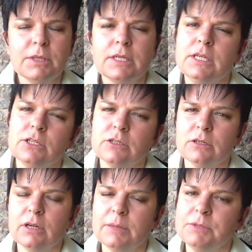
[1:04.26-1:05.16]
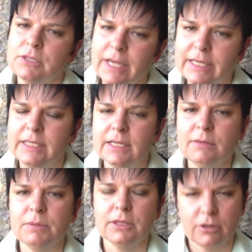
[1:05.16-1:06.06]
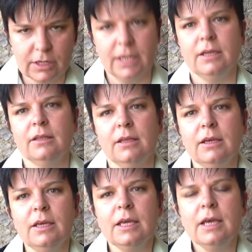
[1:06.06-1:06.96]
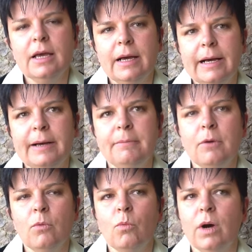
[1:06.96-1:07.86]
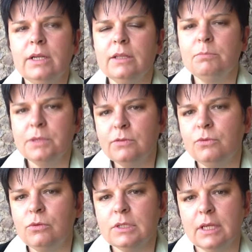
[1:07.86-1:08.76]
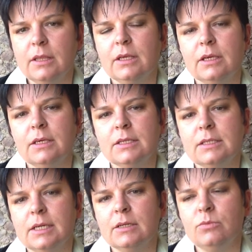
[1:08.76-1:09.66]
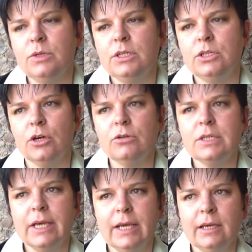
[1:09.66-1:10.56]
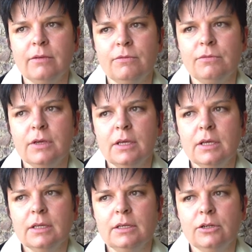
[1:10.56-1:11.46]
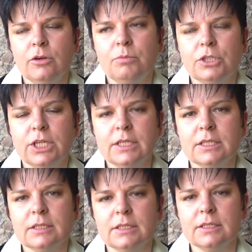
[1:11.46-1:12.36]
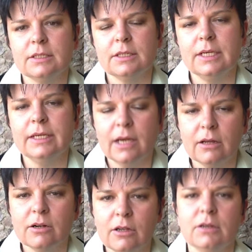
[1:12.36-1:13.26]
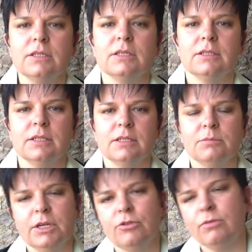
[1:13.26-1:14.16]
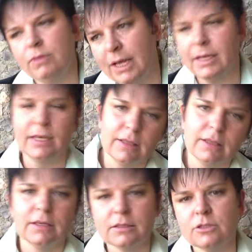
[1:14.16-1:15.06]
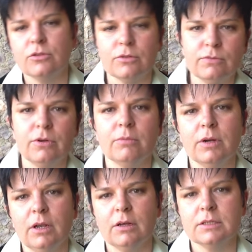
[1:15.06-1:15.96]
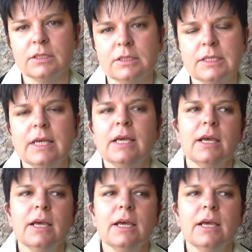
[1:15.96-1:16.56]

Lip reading: of the teachers are not up to date yet, but they are getting there. One of the pitfalls, I think, is that we don't have, you know, projectors in our classes. It's a matter of lugging things to and from classes,